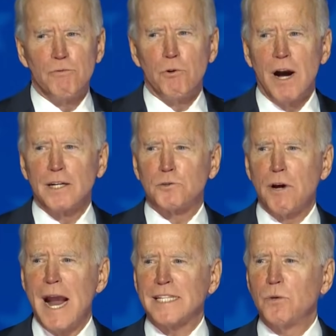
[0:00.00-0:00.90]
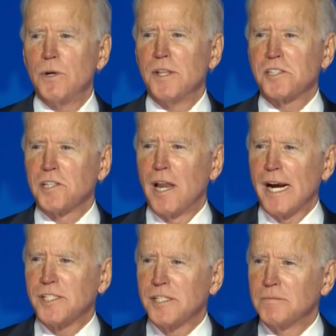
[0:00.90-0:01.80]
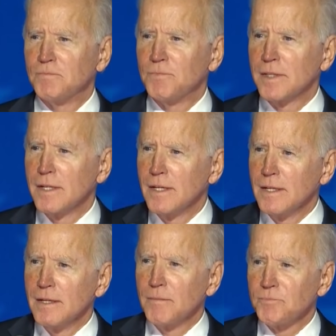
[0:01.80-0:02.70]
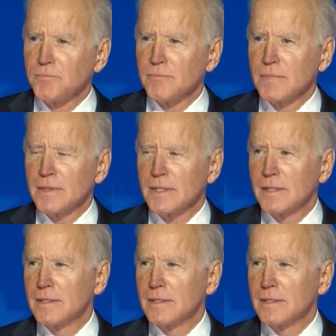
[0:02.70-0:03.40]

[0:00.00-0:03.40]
we're on track to win this election. We